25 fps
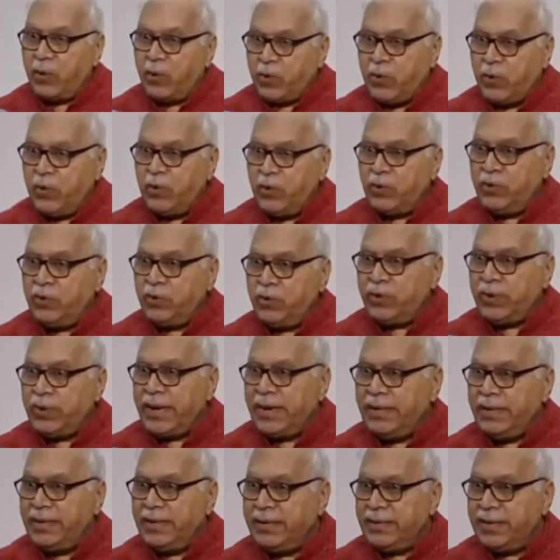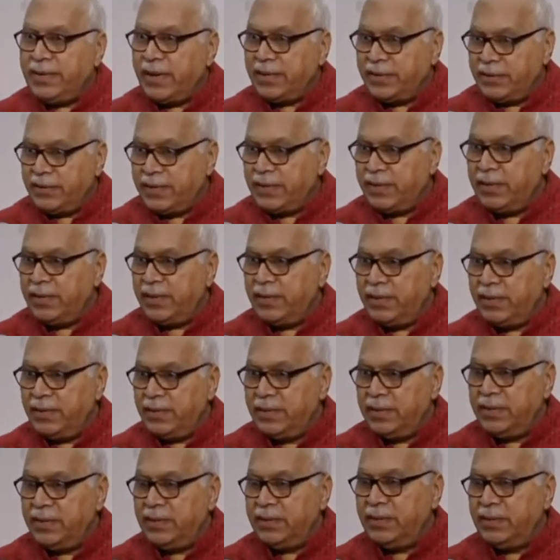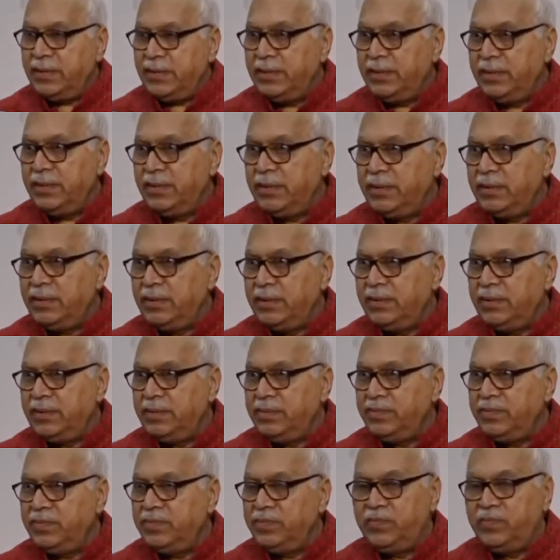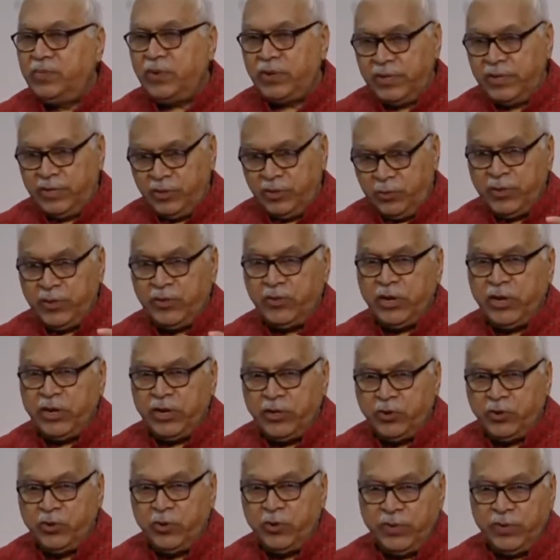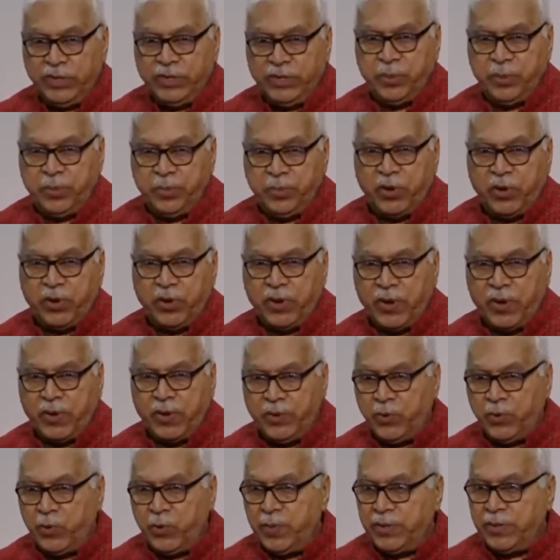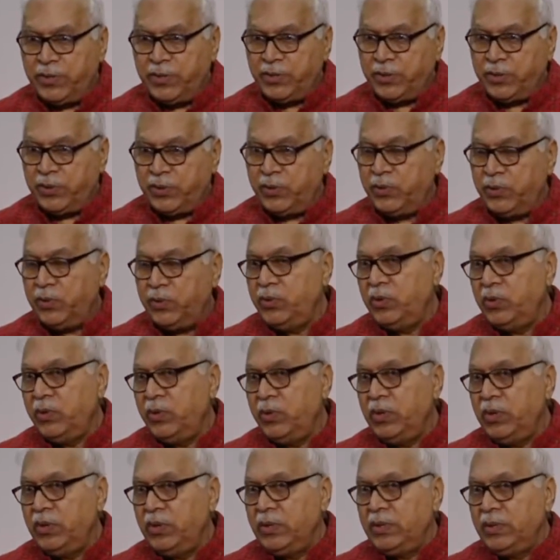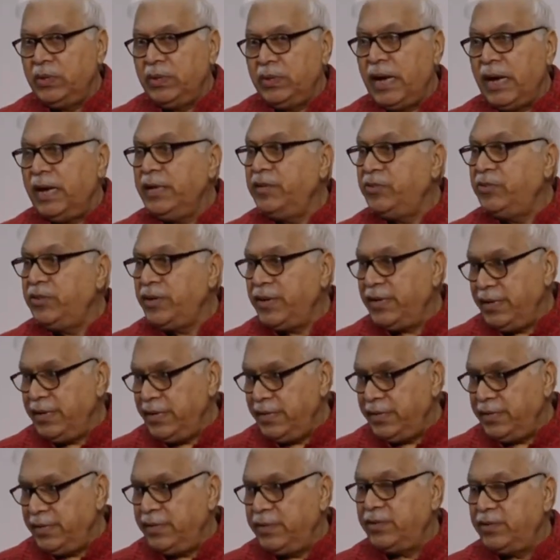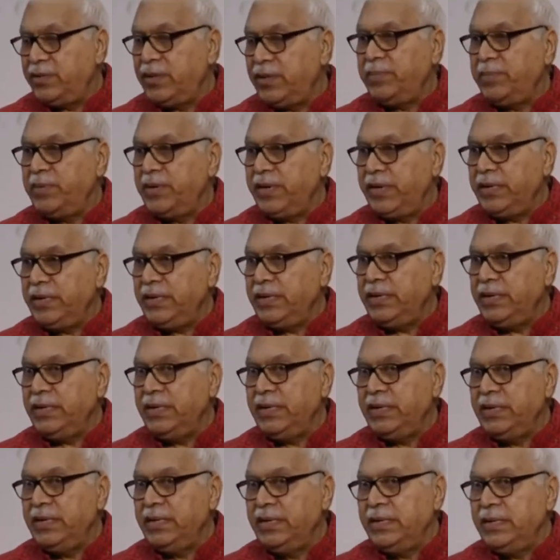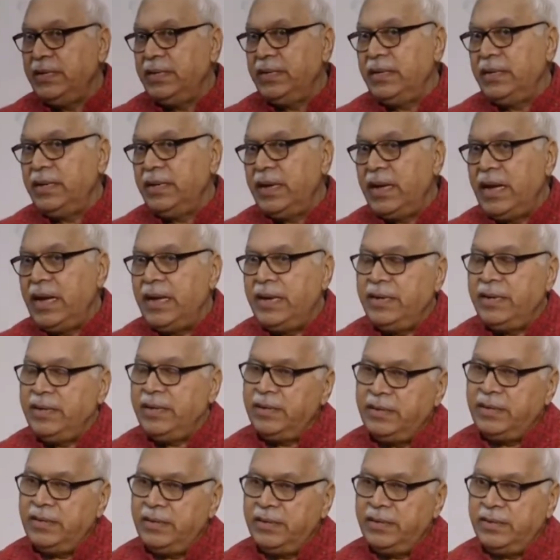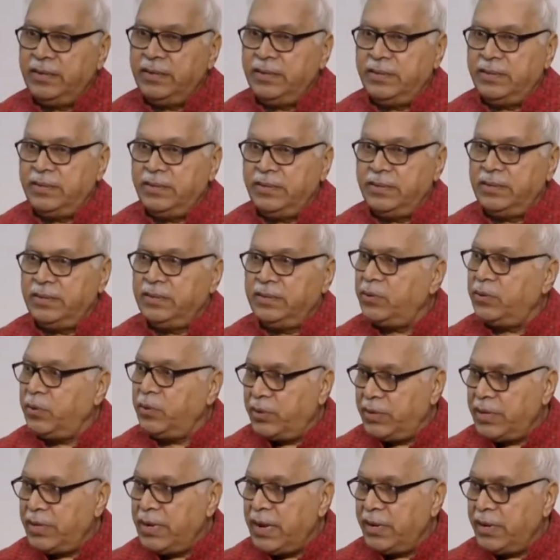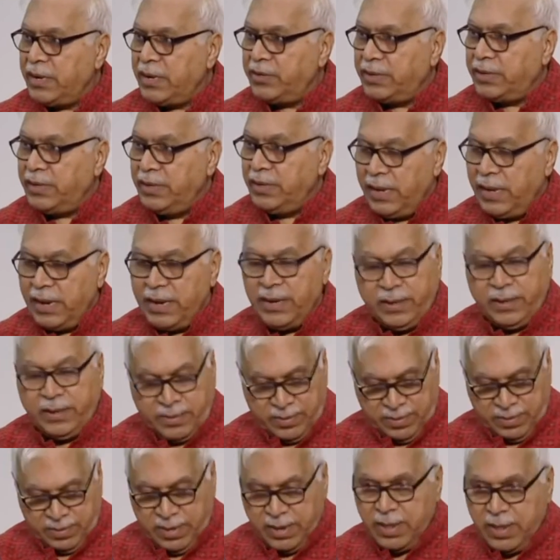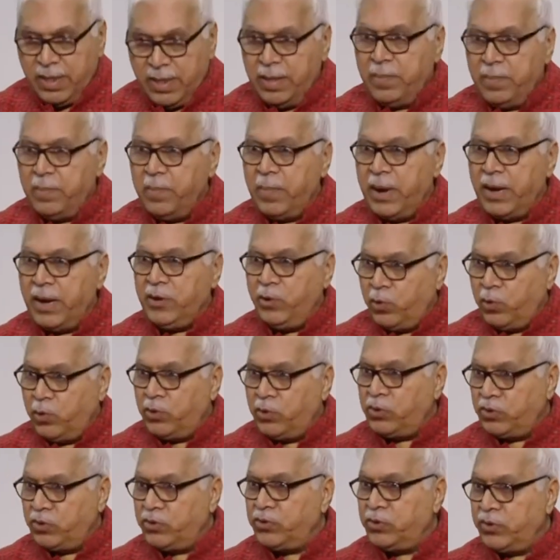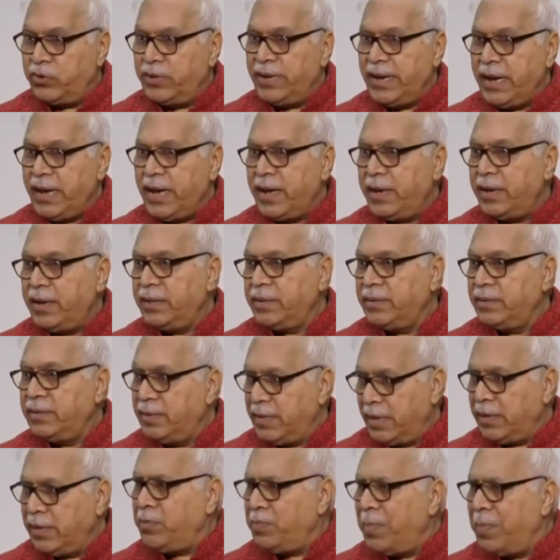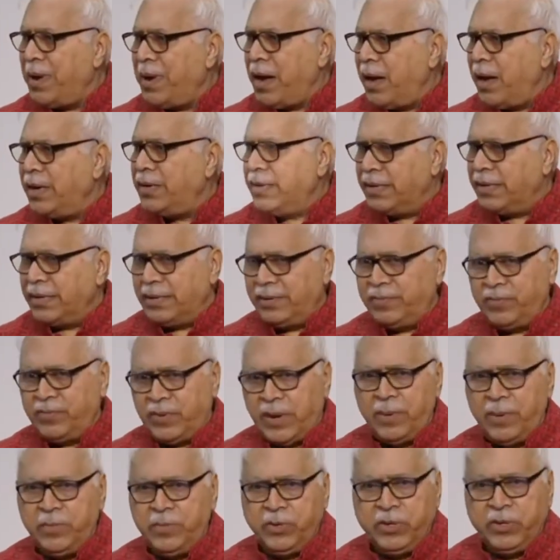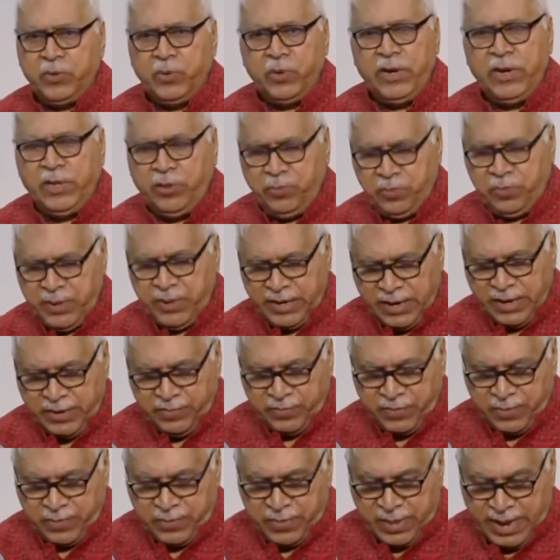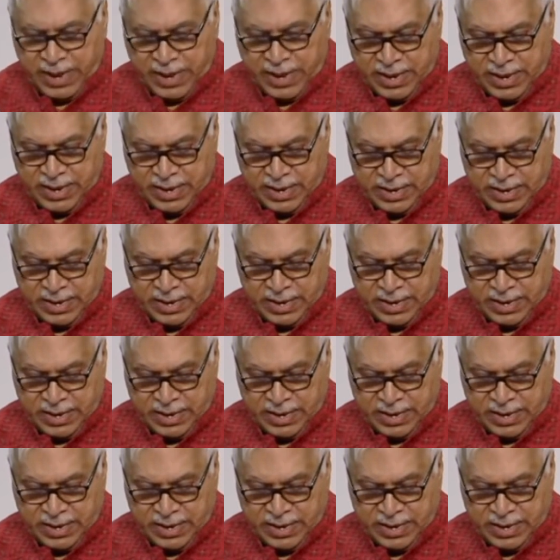Outlook to write an article uh, for a special issue which they brought out two months ago. I studied this subject and uh, wrote an article and my notes today are that's my article. I'm only speaking from there.